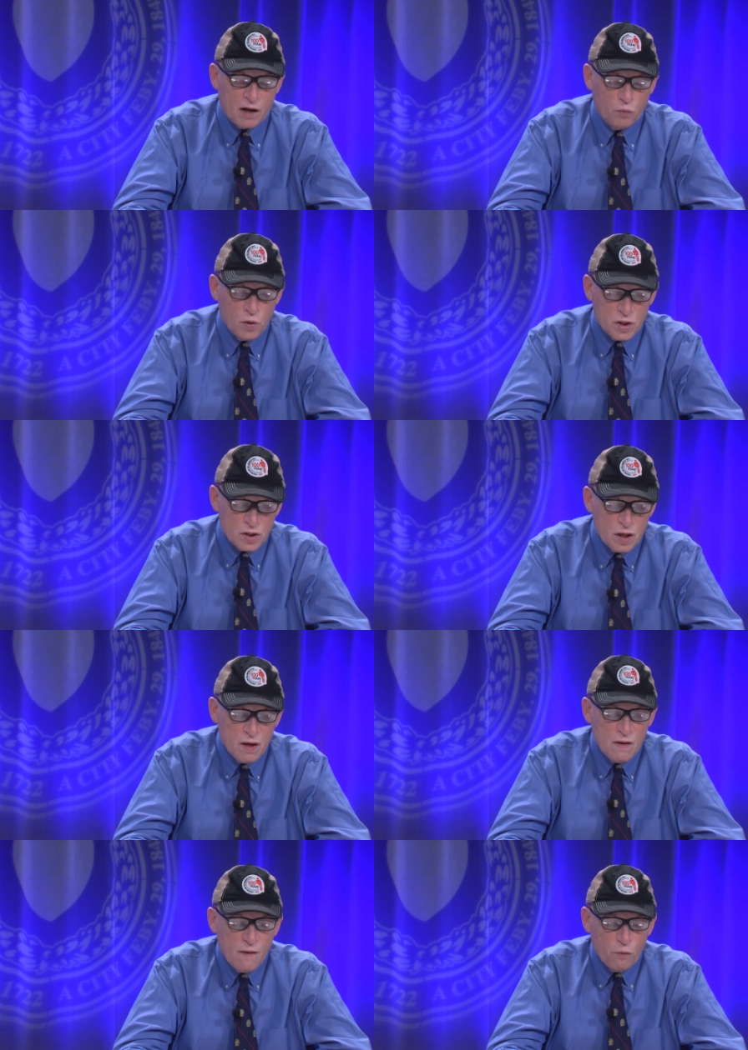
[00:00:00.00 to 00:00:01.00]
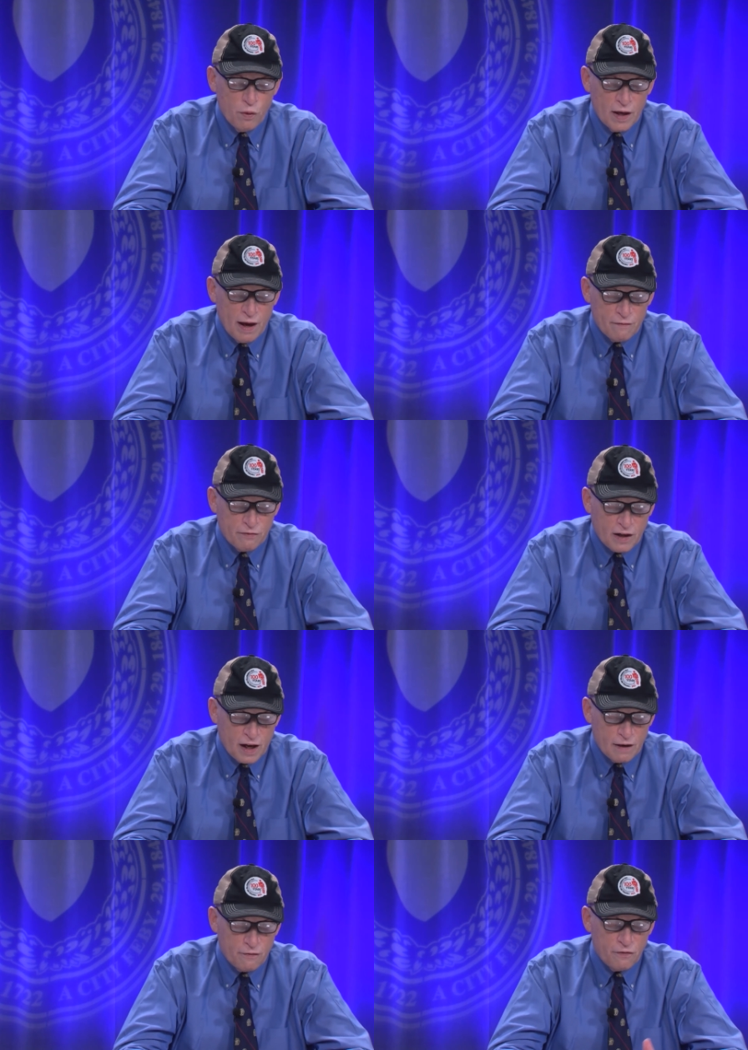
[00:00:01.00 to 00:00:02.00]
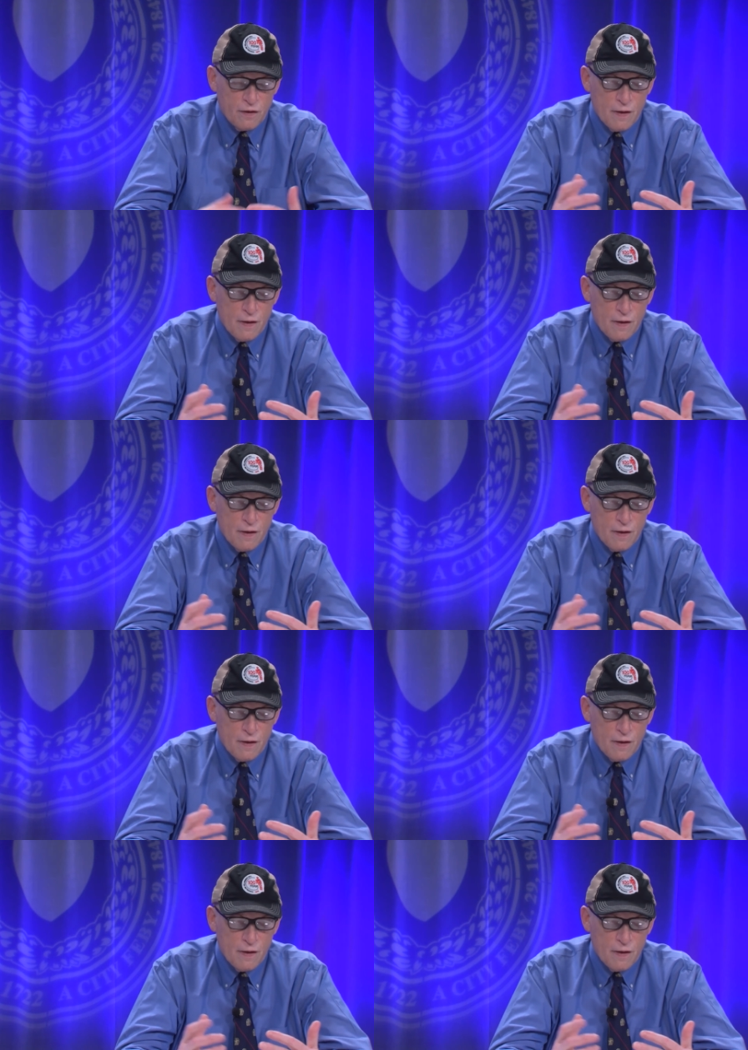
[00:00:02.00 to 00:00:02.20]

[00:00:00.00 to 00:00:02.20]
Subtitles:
Once we have kind of